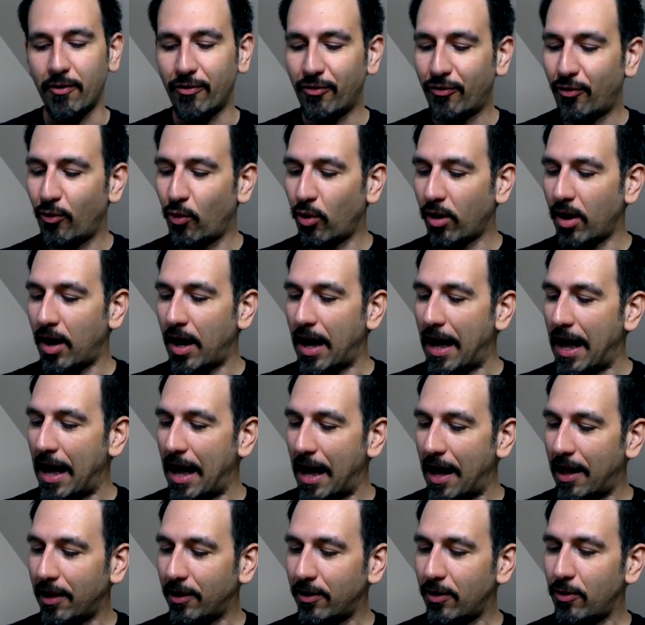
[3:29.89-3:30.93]
For a
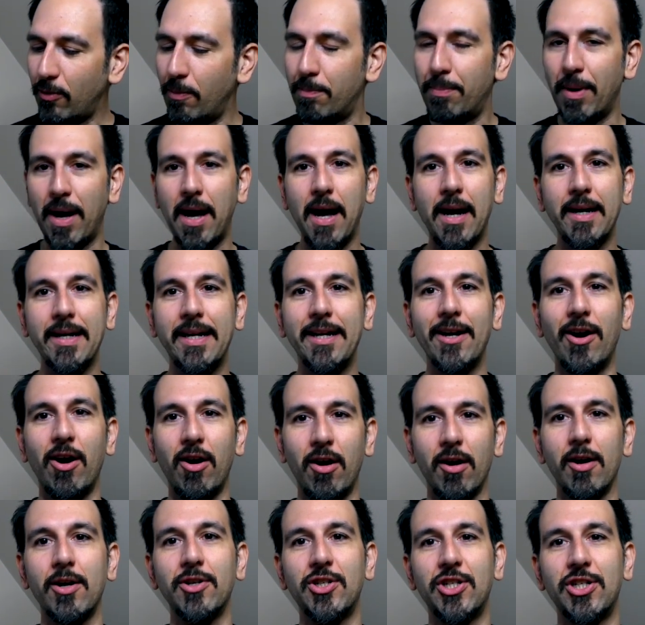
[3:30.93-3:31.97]
hollow body
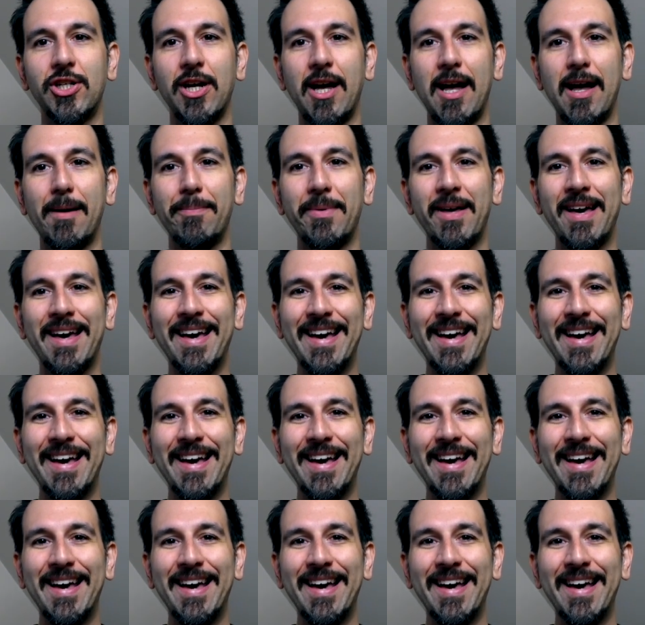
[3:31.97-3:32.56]
archtop,